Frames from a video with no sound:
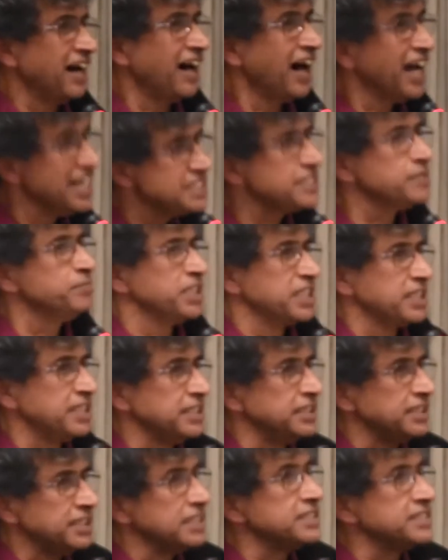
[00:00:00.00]

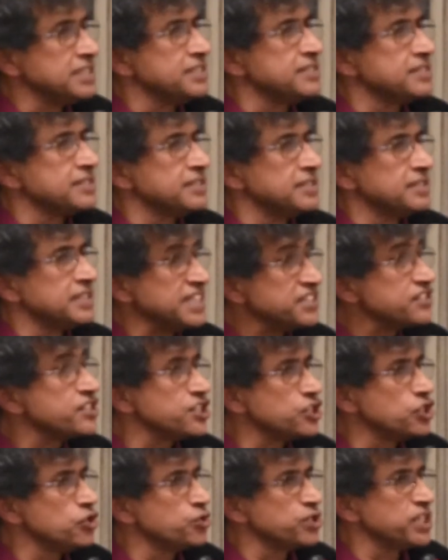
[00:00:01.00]
ultimately it is
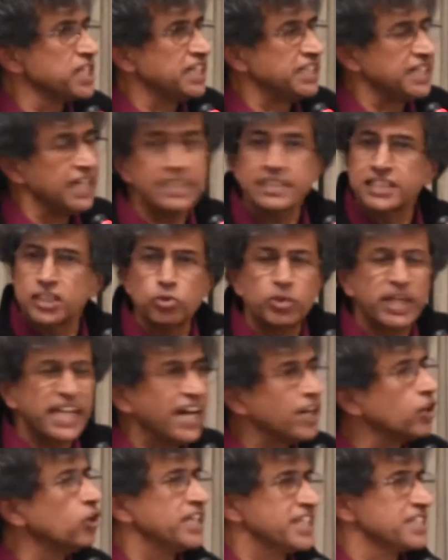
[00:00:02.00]
destitution and death. You
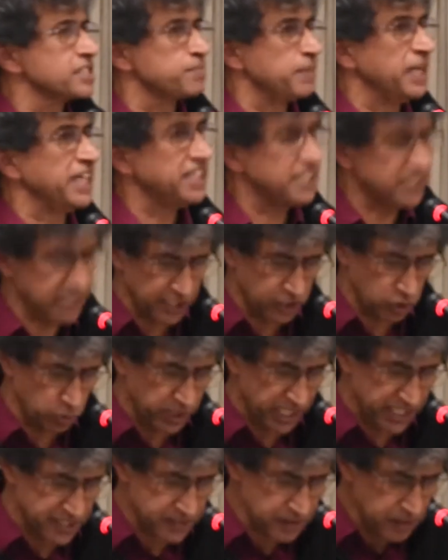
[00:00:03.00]
cannot explain it
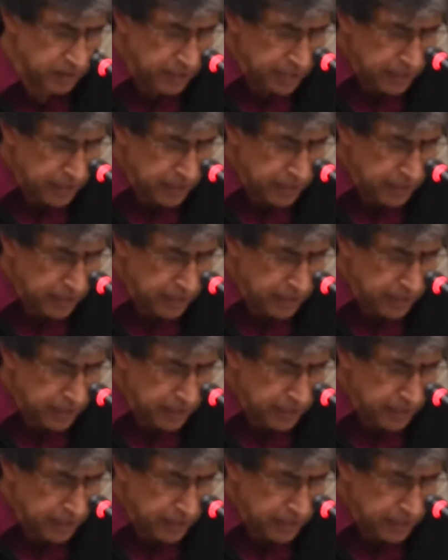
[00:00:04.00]
otherwise.